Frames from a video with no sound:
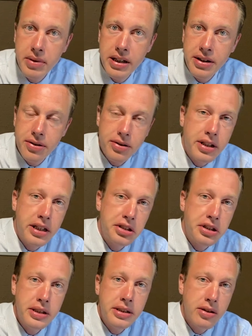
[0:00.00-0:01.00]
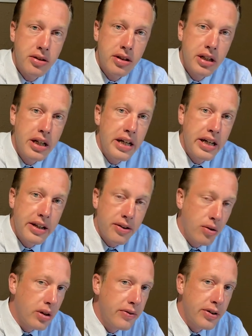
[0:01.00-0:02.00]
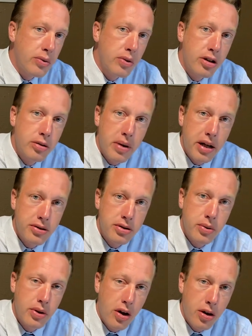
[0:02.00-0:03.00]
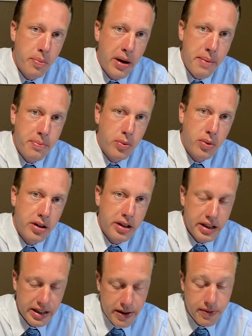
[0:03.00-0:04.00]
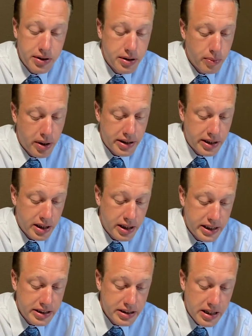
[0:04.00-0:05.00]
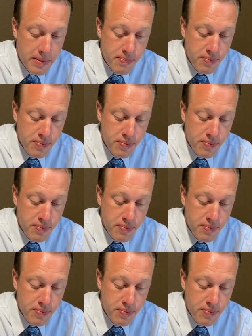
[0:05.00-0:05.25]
in their kitchen or in their living room doing all the paperwork, getting everything ready to list,